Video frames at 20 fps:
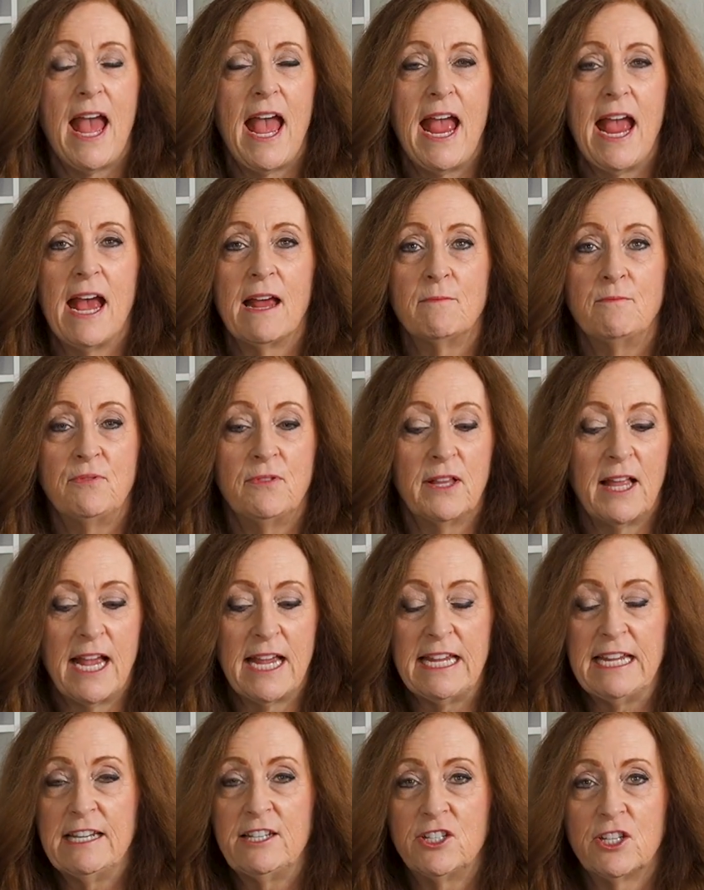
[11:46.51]
and
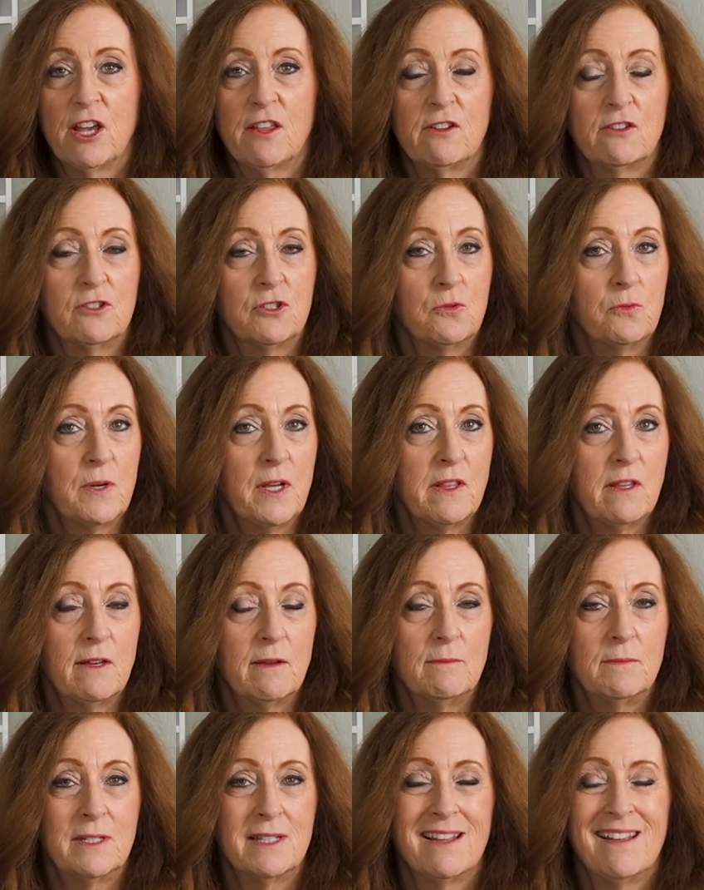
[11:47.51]
play each other's
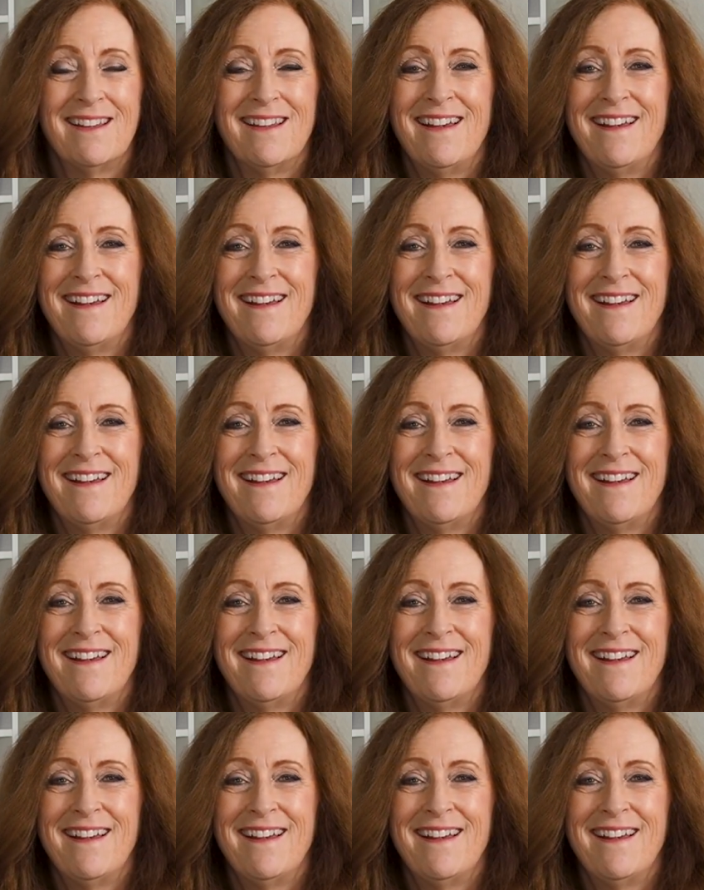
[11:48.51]
rhythms.